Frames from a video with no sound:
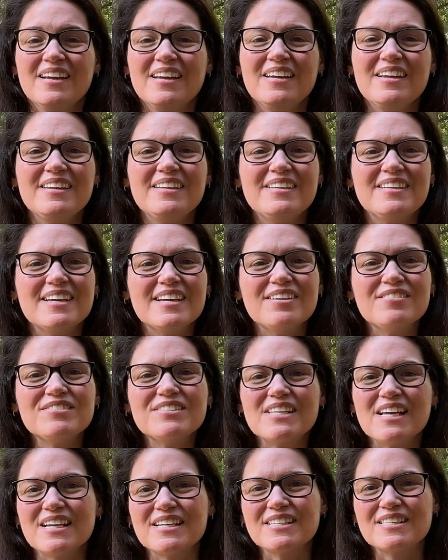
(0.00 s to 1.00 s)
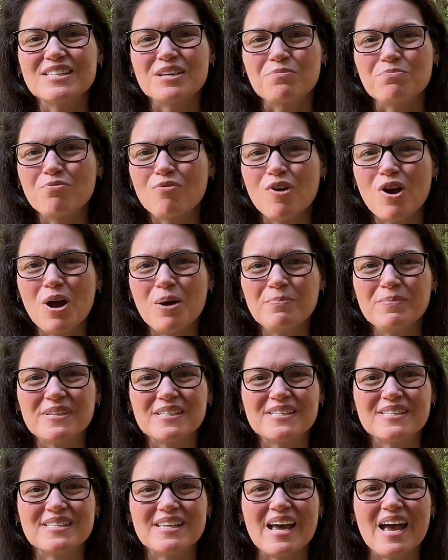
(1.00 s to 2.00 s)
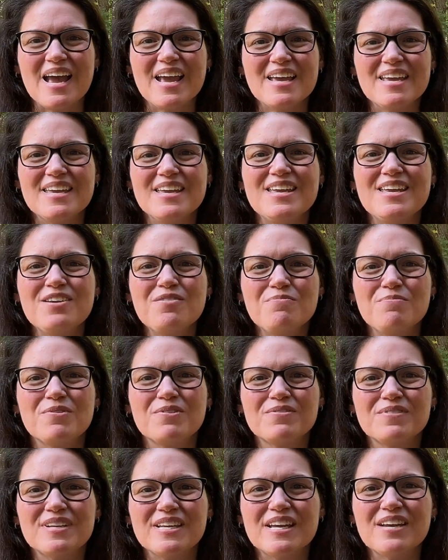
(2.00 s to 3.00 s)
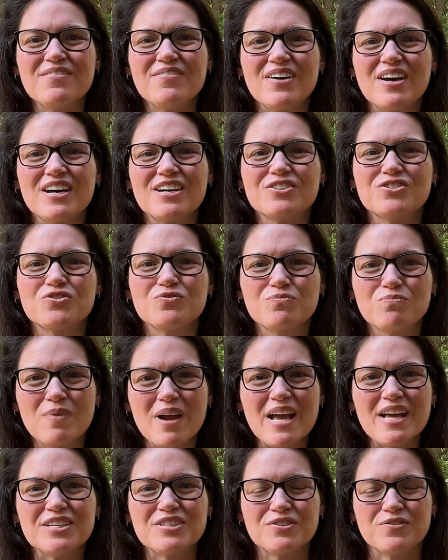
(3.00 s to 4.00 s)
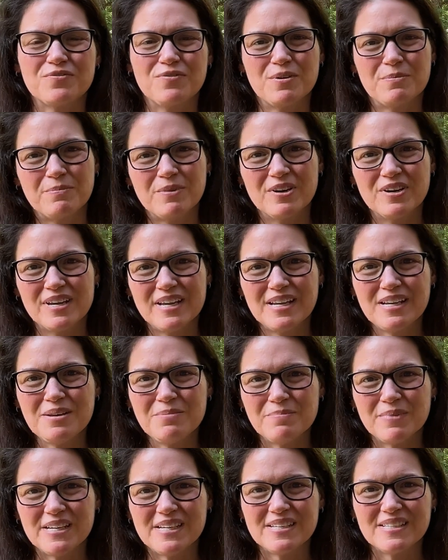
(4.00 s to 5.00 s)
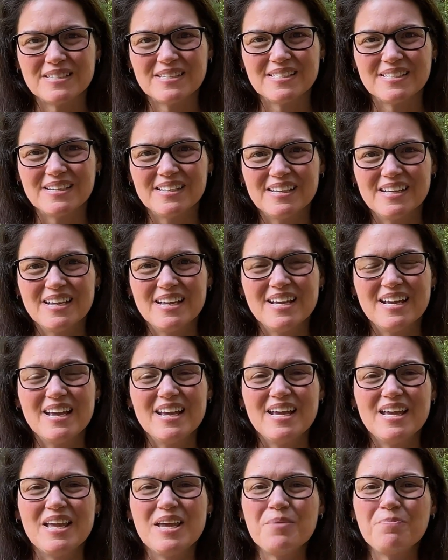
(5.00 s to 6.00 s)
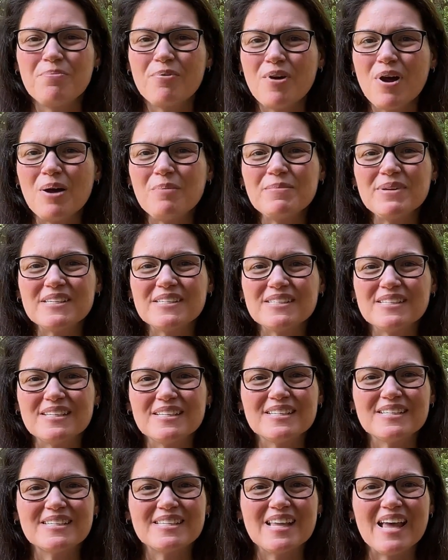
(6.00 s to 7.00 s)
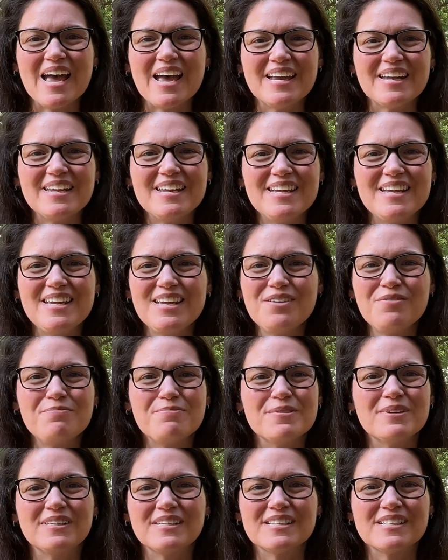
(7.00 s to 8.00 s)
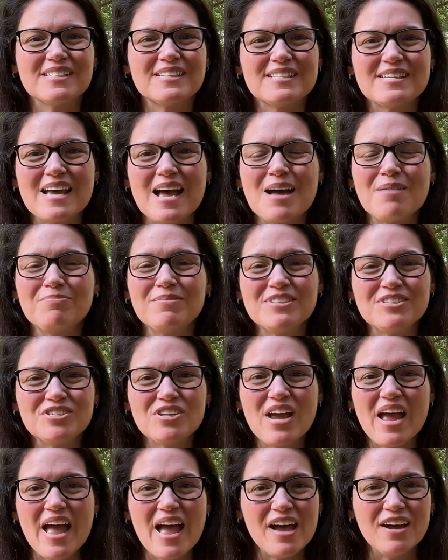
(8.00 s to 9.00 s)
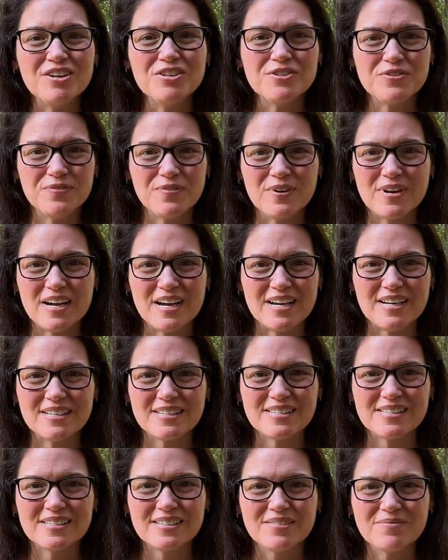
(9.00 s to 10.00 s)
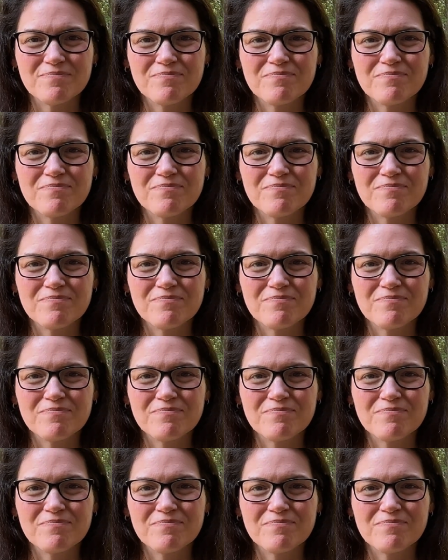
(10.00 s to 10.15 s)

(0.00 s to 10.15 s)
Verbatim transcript: He gives us the promise that He will give us rest from our enemies. He promises that He will establish a house for us